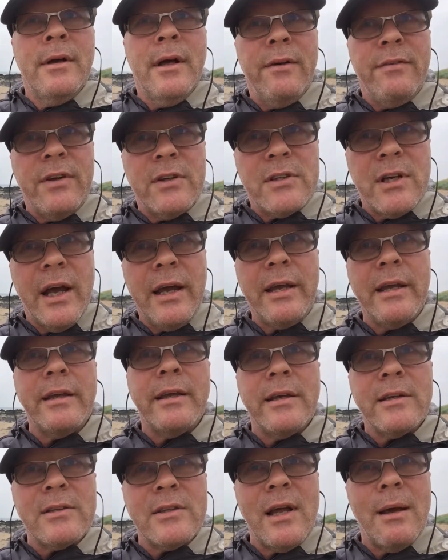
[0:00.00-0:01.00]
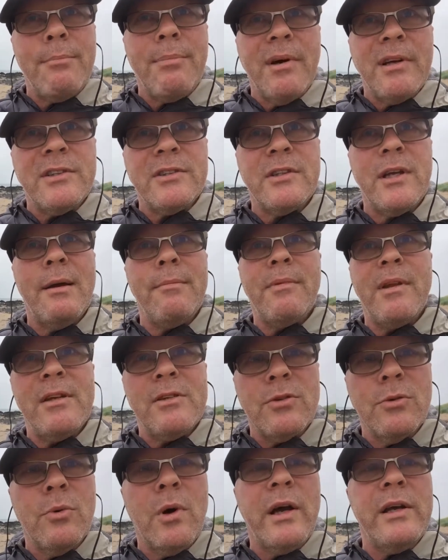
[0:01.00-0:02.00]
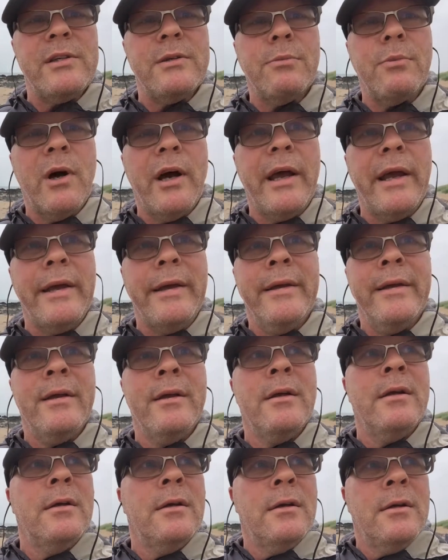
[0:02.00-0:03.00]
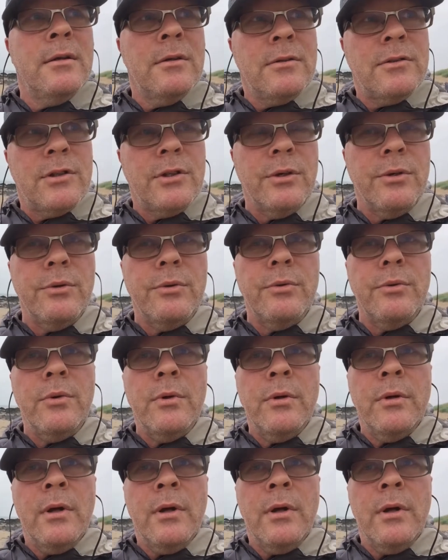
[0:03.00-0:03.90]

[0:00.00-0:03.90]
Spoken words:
If you're taking it step by step, there's always a way to